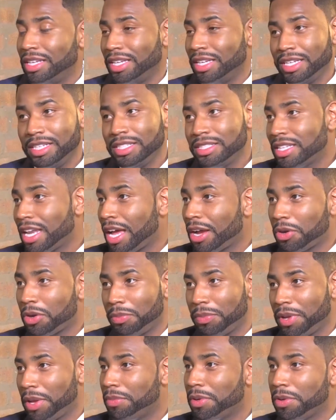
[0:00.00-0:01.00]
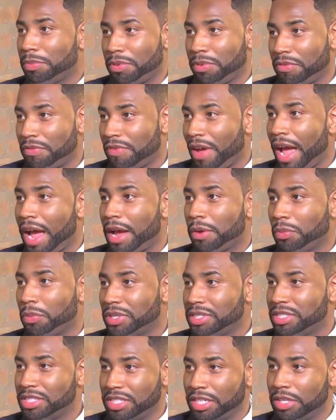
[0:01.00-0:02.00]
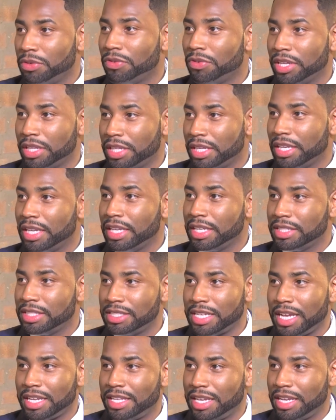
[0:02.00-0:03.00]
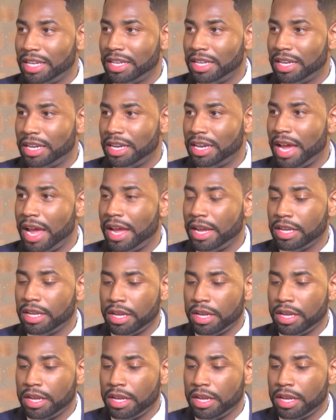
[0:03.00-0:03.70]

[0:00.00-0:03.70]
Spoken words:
he's not going to be able to provide what she really needs at the end of the day.